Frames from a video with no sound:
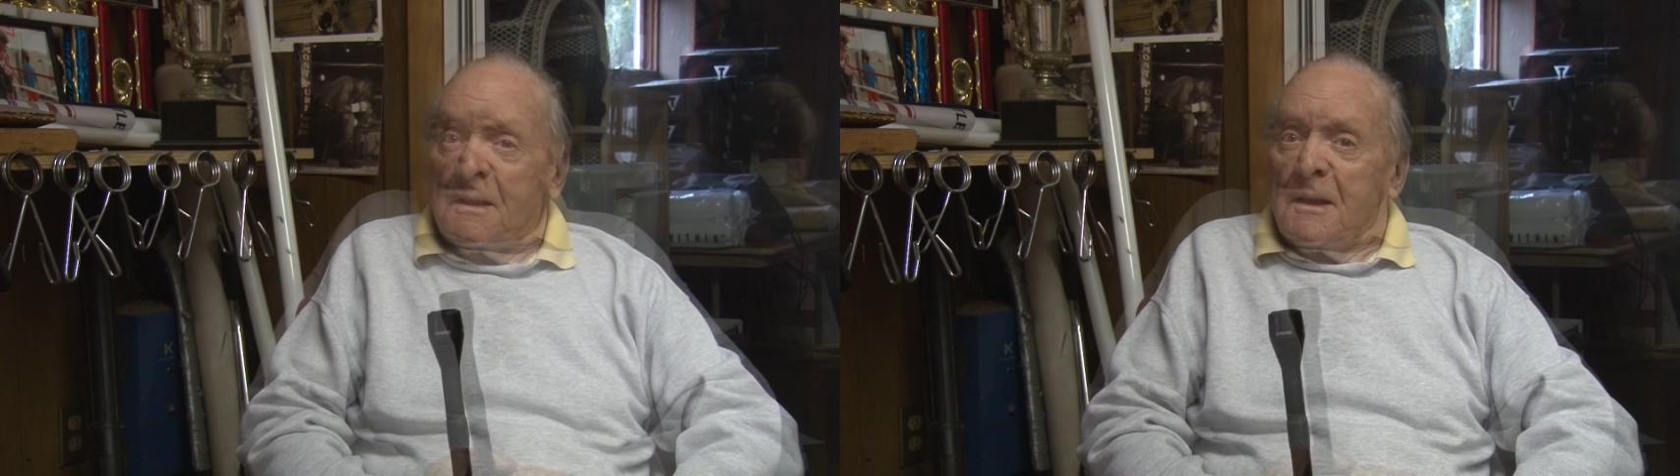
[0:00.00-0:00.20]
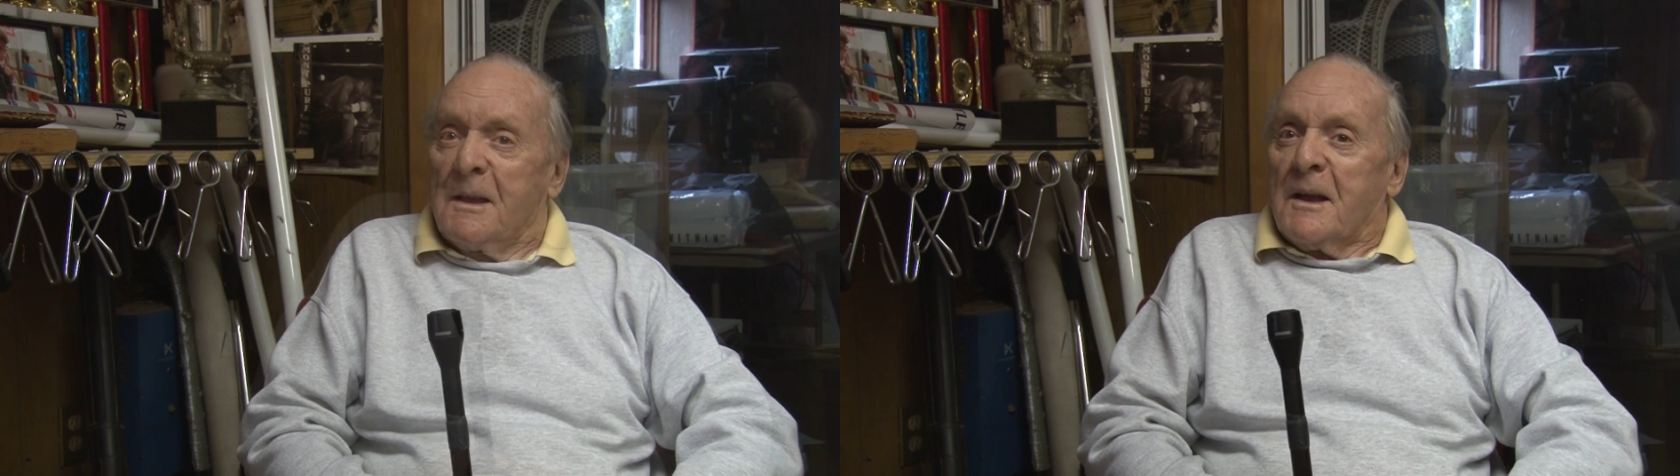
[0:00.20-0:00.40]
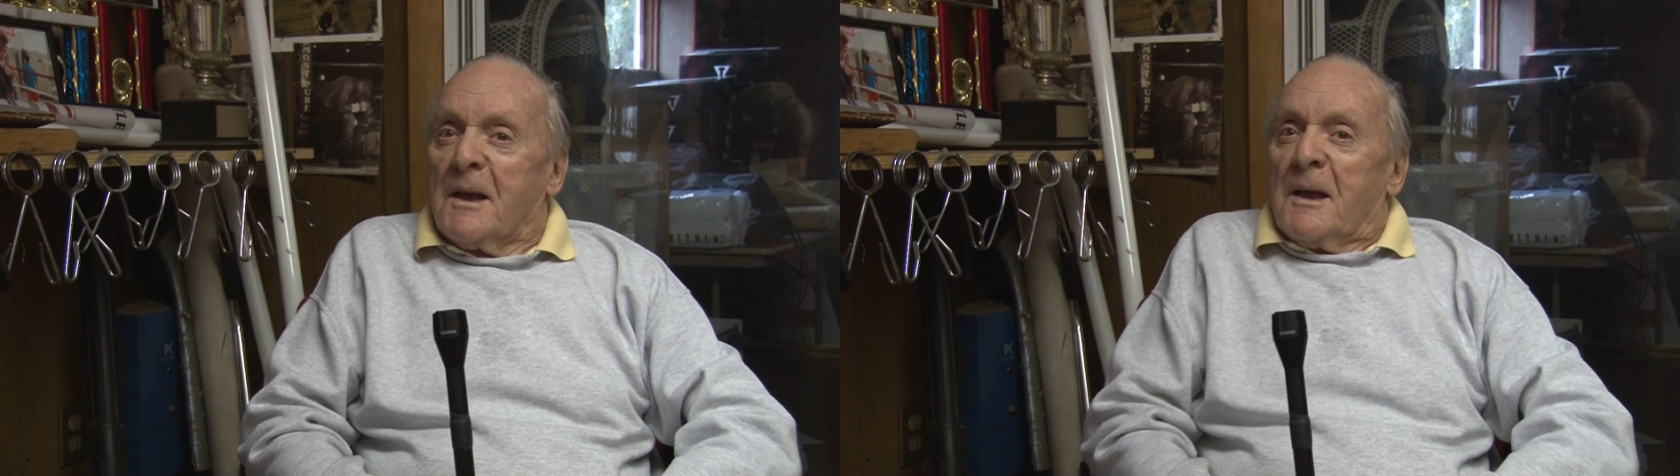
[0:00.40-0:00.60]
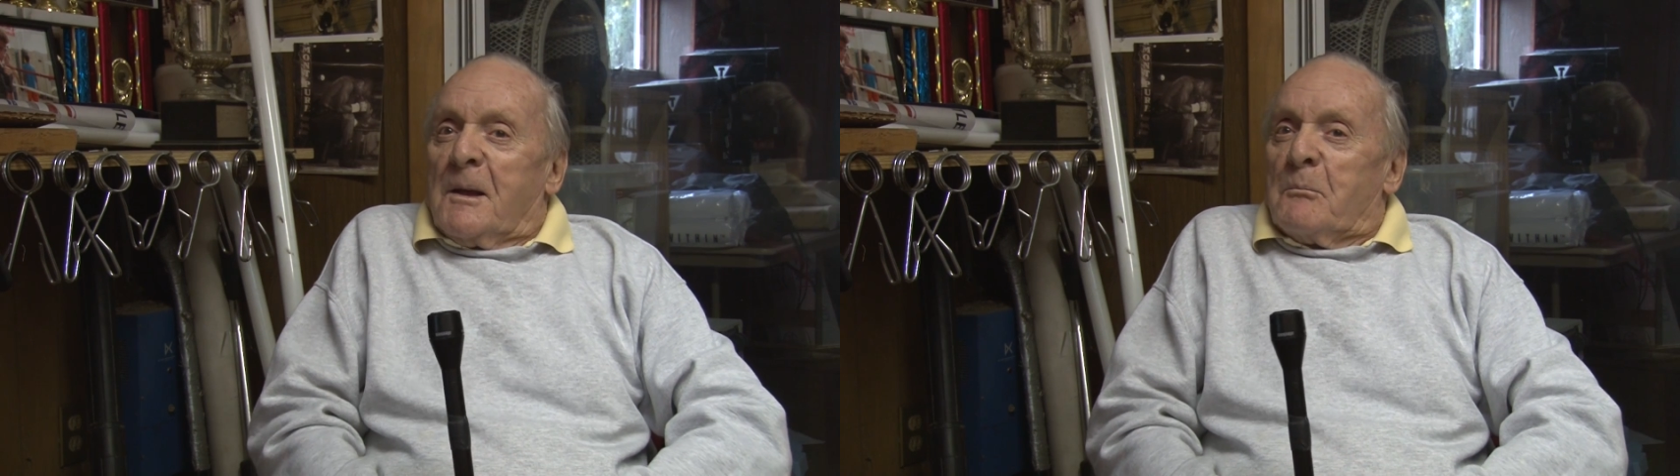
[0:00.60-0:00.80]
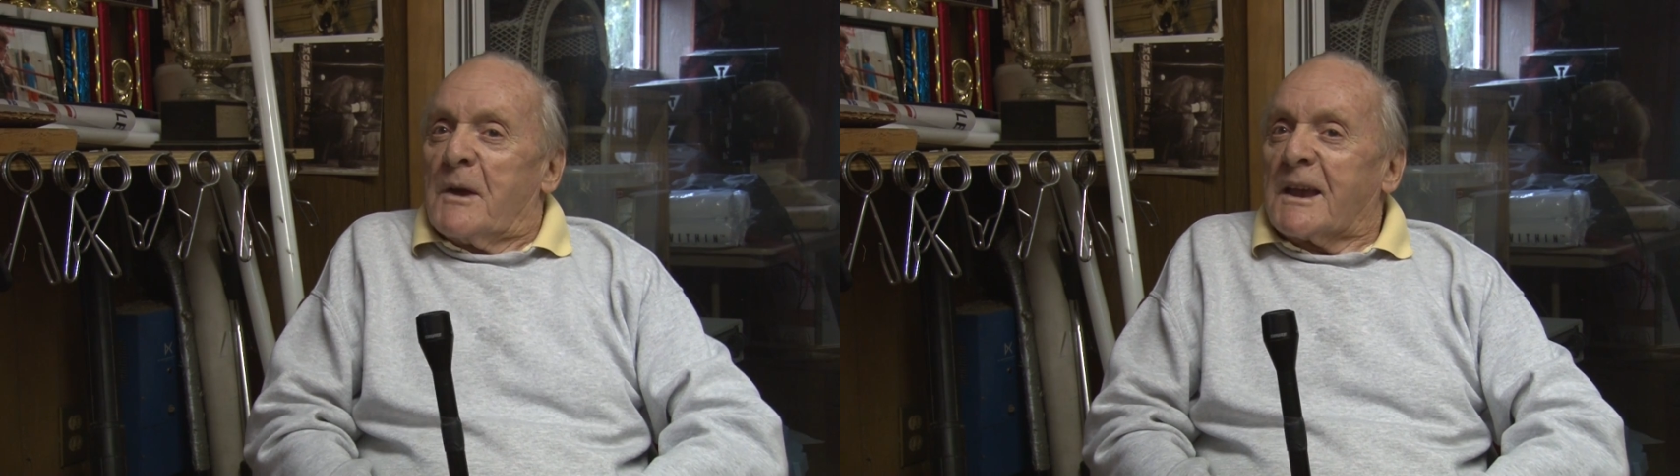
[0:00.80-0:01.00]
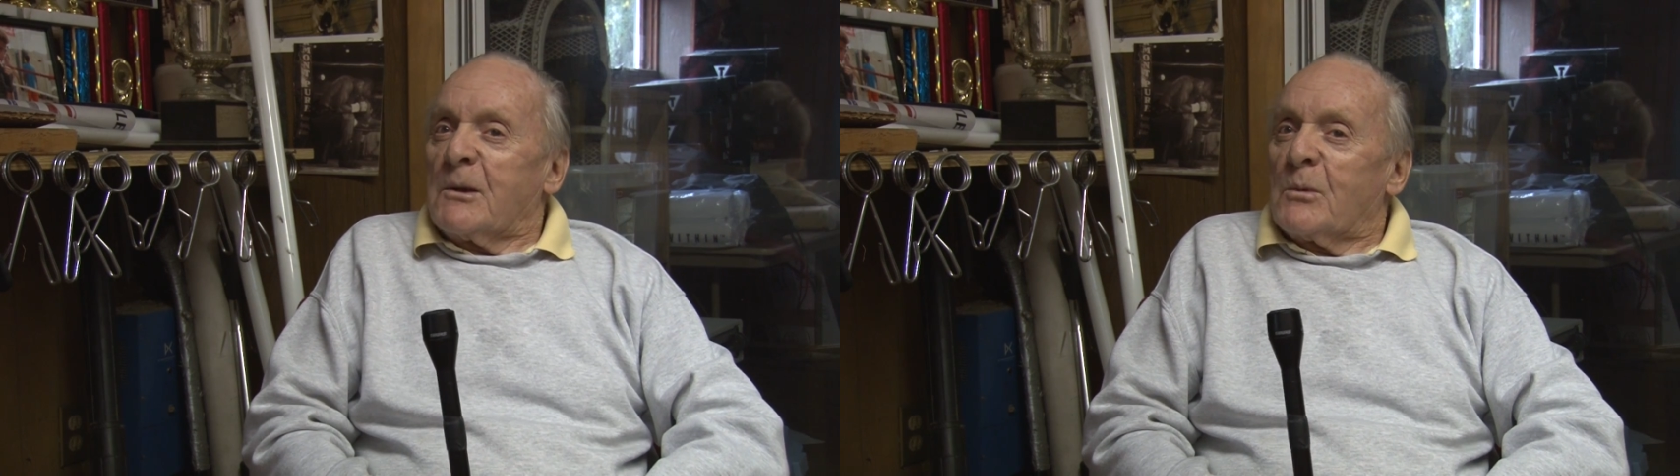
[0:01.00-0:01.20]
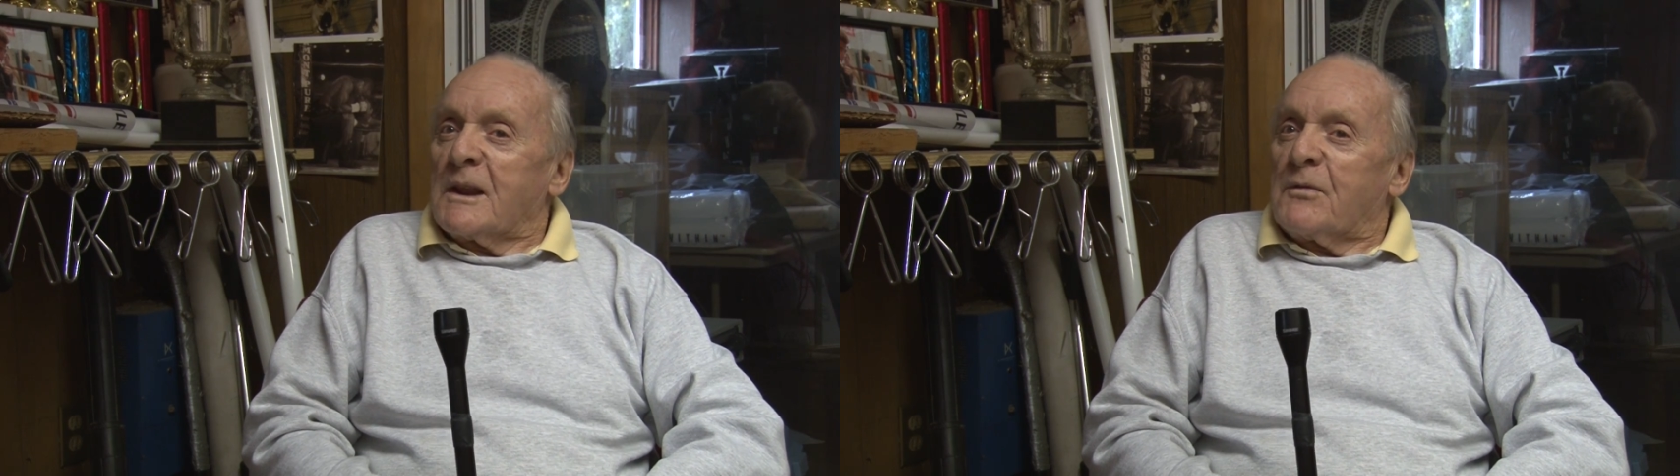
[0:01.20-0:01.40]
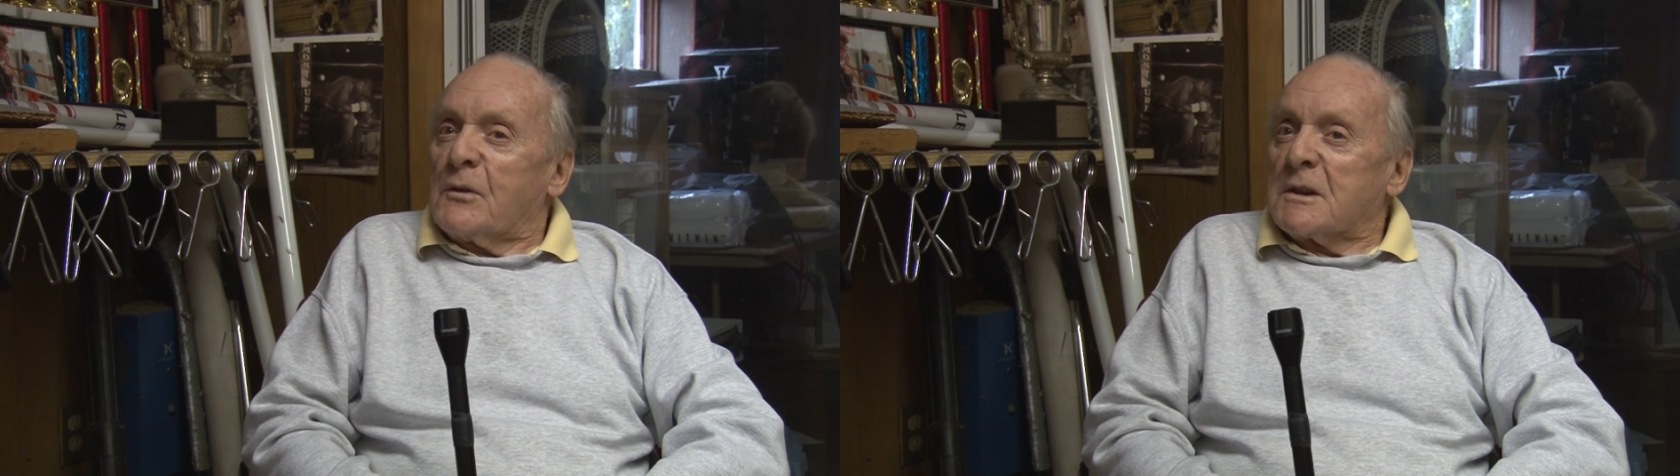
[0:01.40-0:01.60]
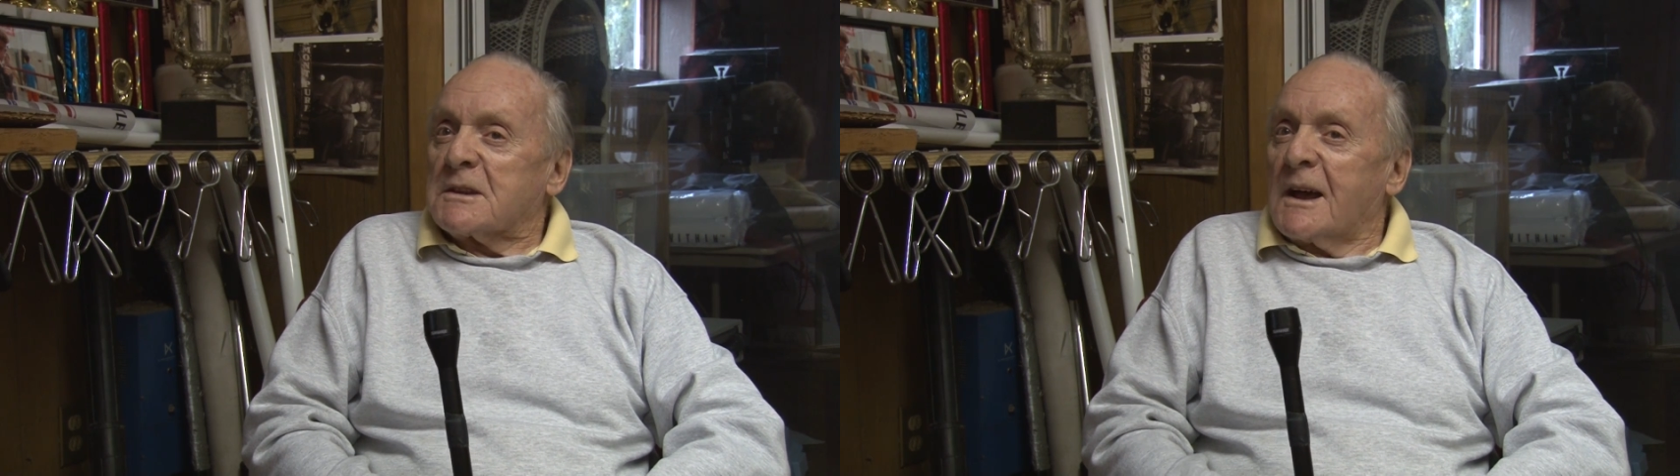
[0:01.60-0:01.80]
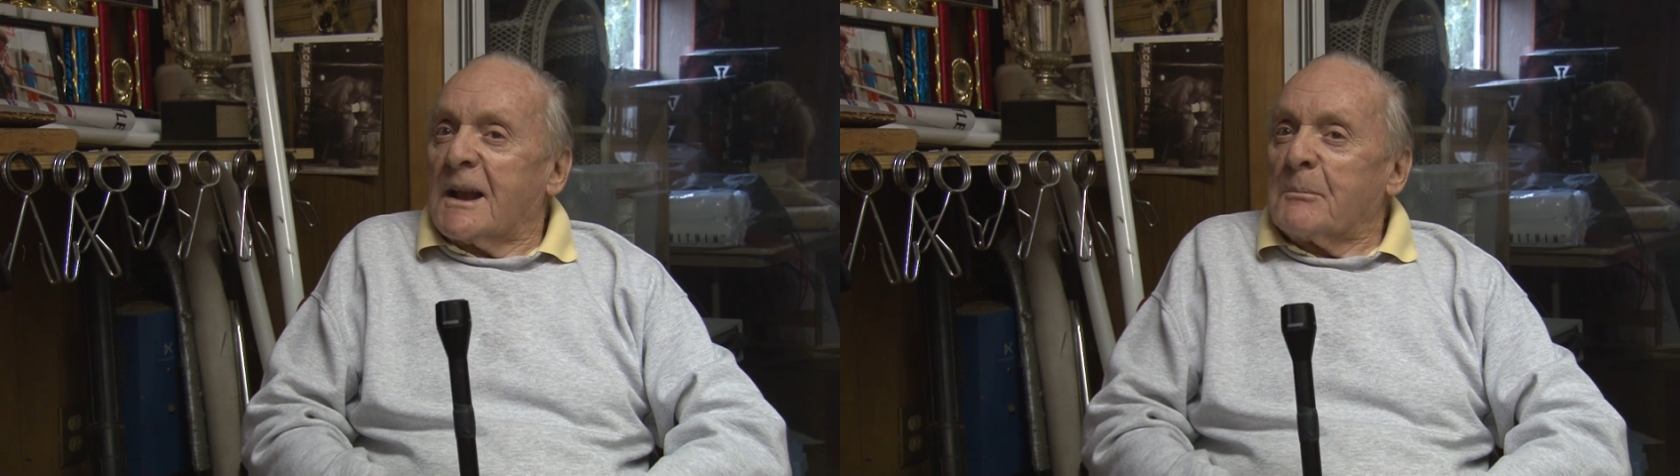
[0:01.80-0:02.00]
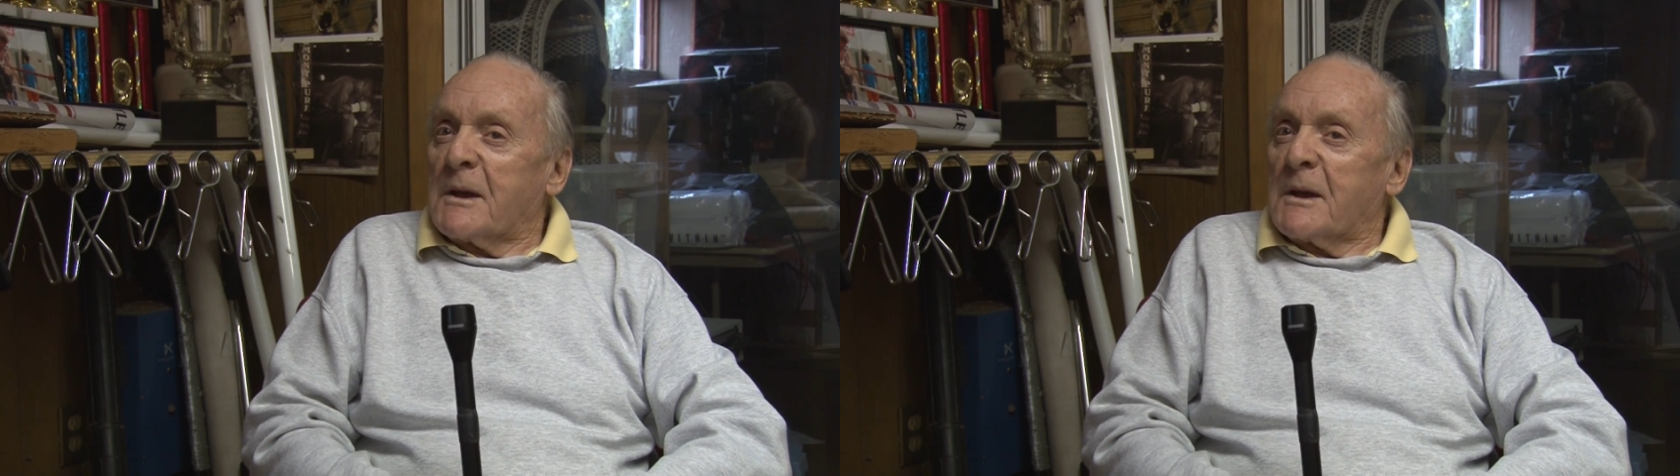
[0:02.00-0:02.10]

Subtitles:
Yeah. Mickey, when he first started,